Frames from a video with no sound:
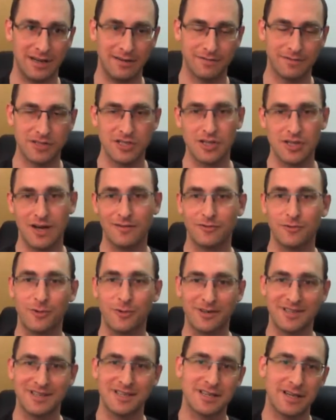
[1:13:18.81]
of
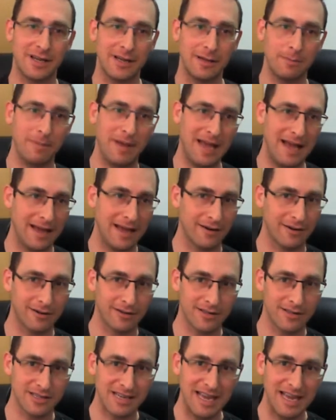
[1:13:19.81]
software design
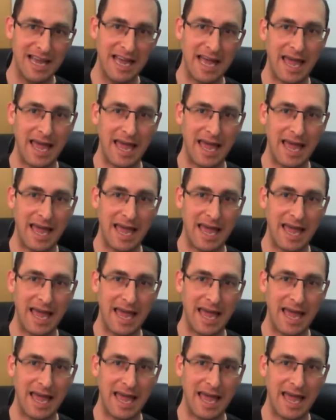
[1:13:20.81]
patterns